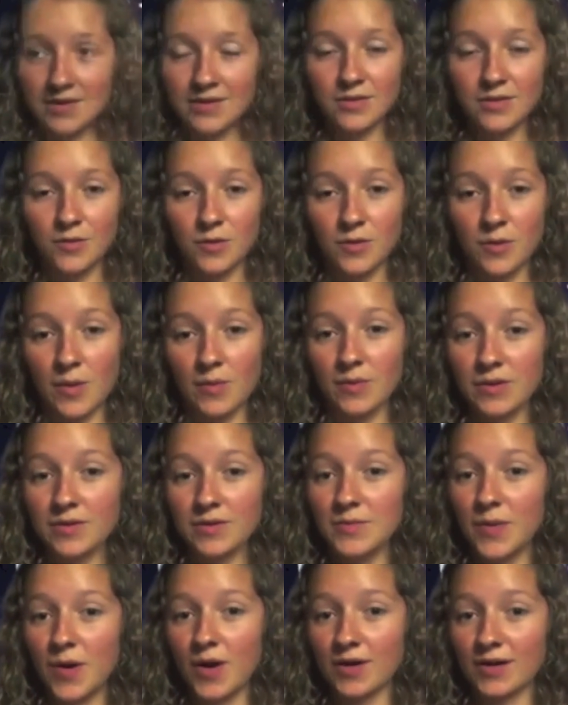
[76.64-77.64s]
The
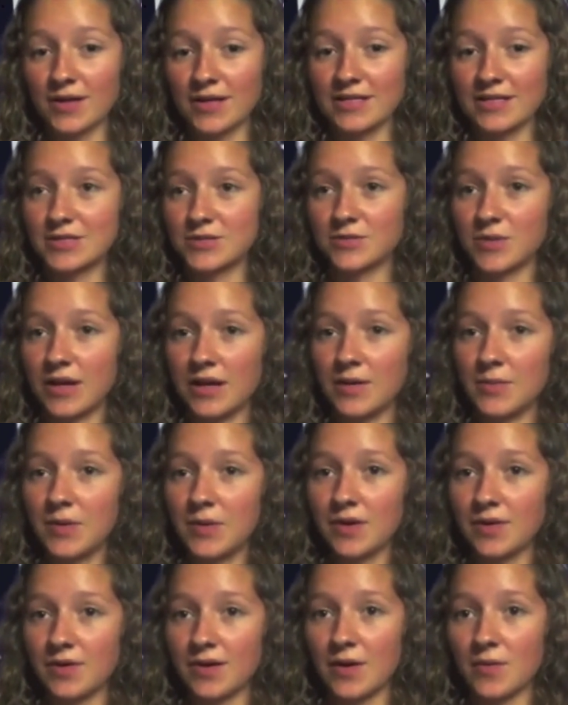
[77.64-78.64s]
Republican Party is already
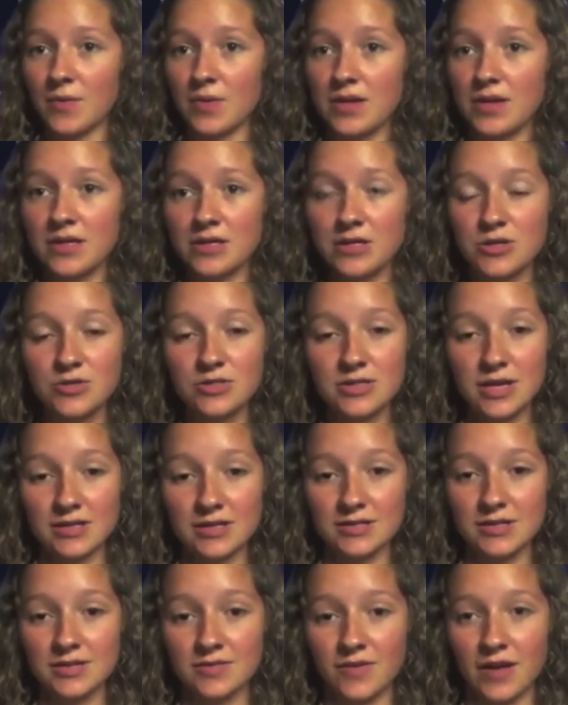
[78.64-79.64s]
built, and we can use that
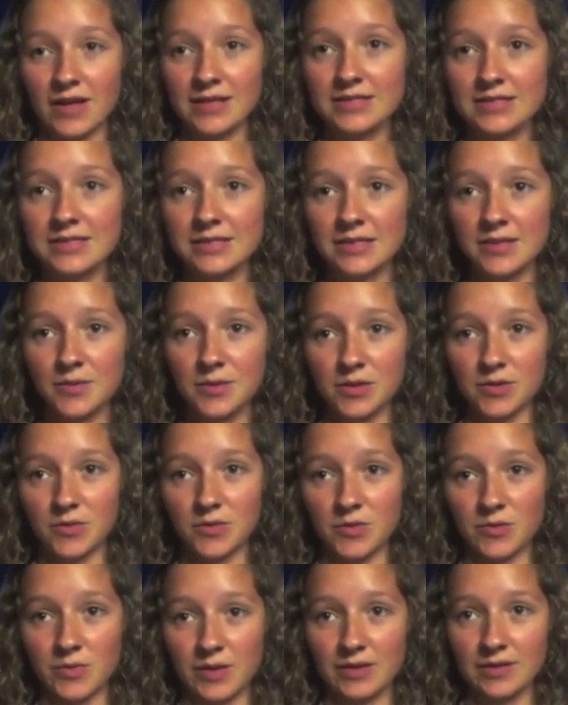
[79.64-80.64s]
to advance the Liberty
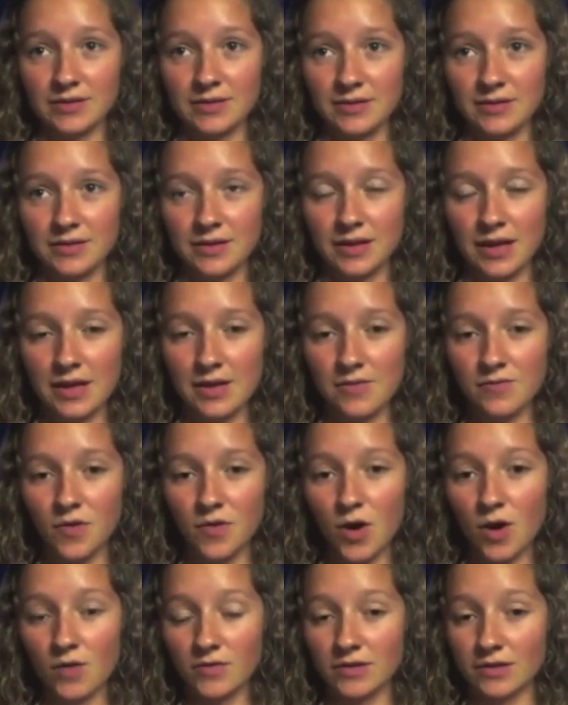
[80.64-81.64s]
movement. Get
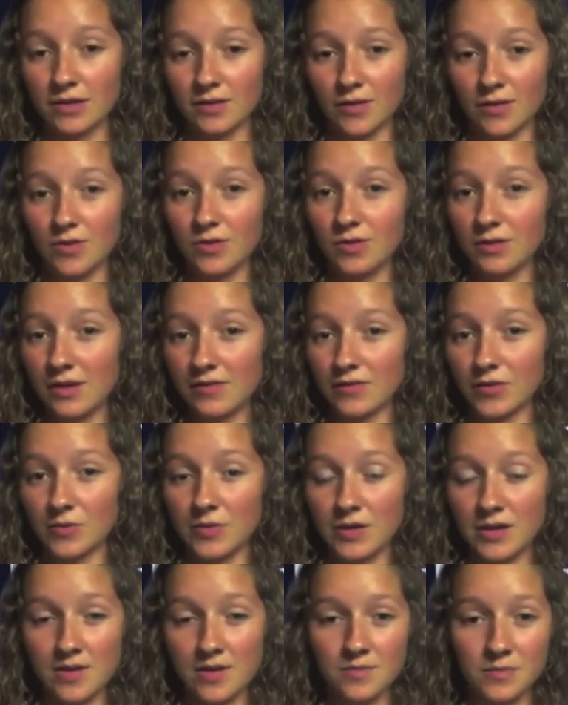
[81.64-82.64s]
involved at the local level,
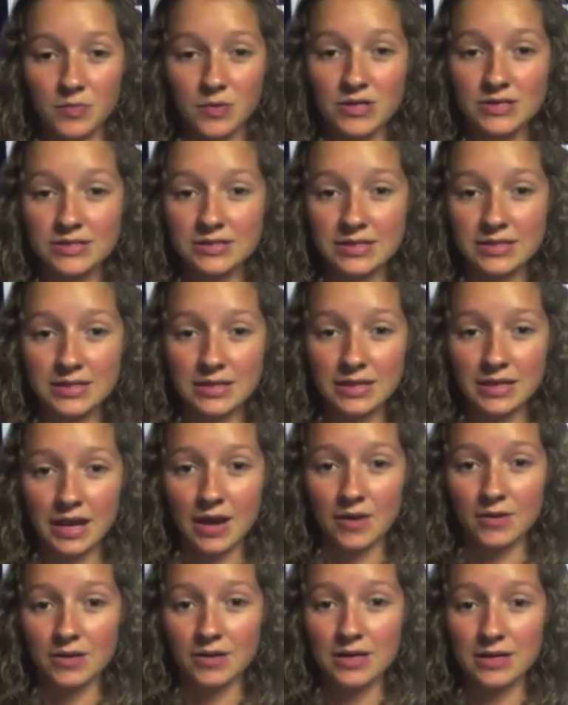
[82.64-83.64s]
become precinct,
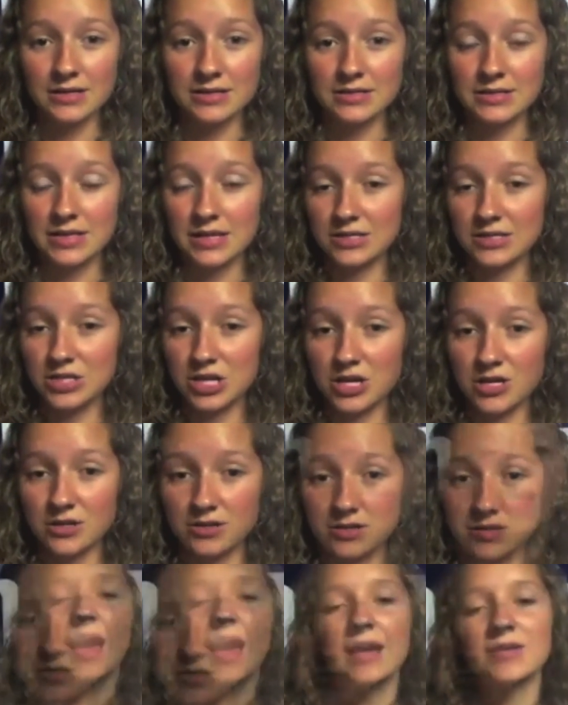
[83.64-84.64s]
county, and state
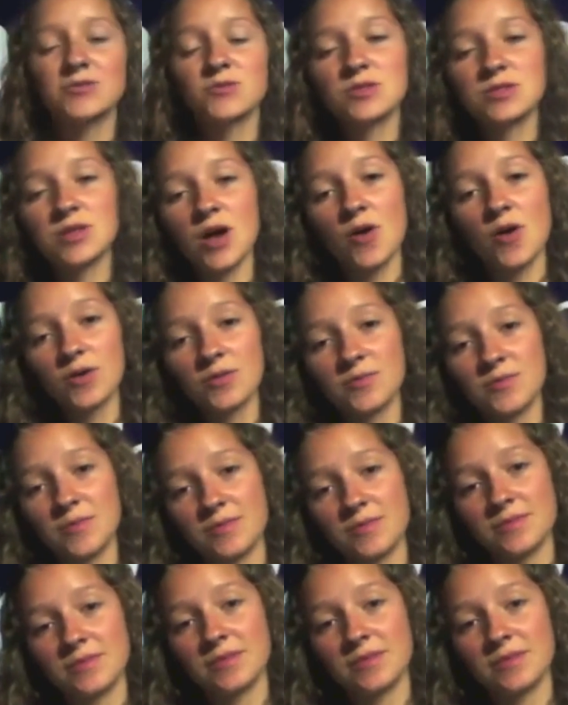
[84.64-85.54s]
chairs. As we saw with